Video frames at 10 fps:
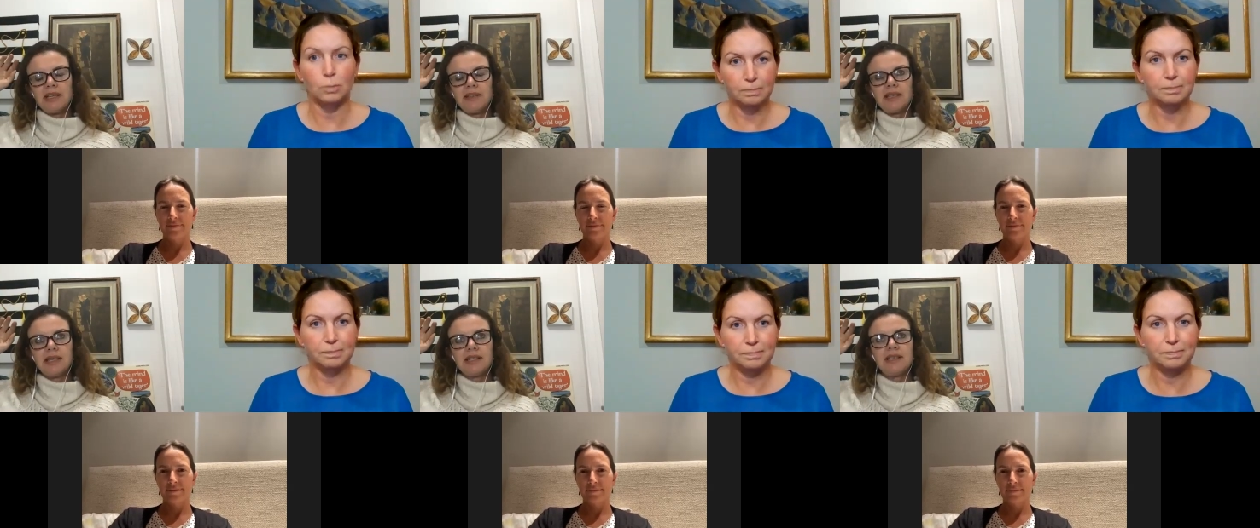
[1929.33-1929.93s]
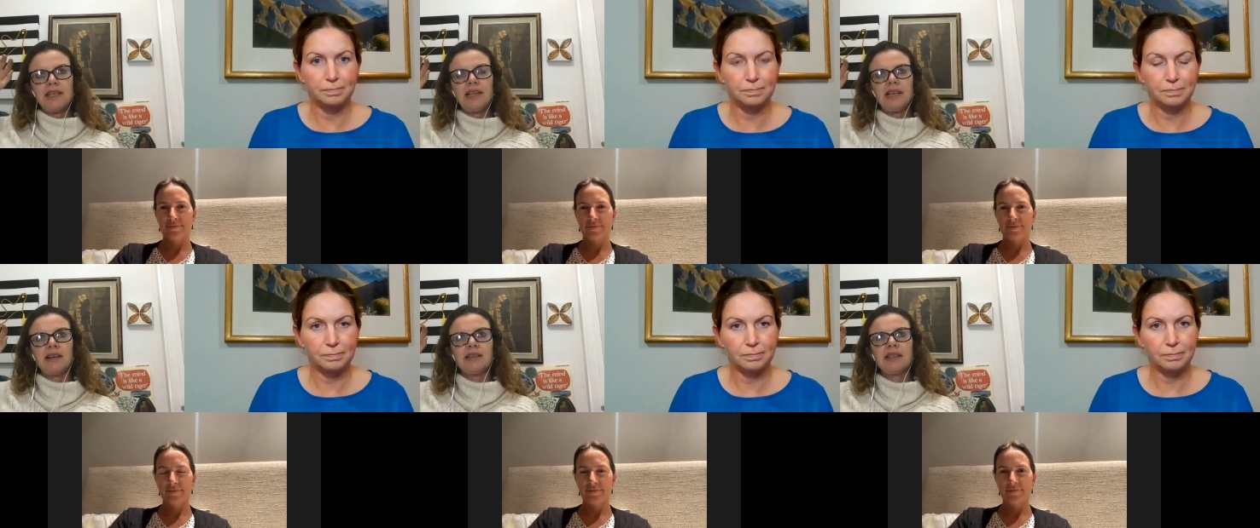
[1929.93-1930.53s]
Speaker 1: cool. there,
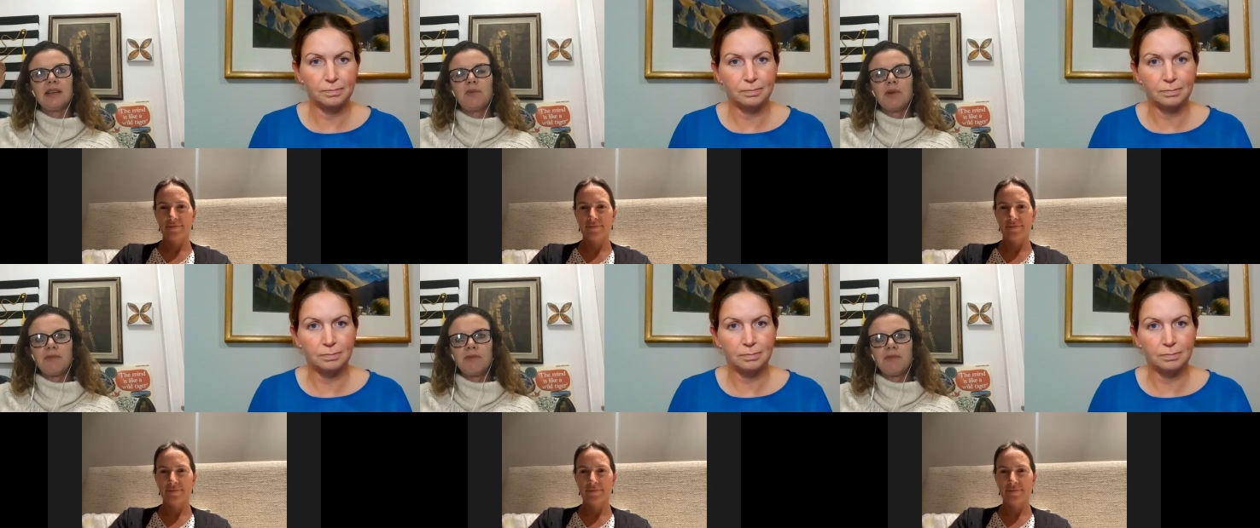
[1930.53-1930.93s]
Celia. I think one of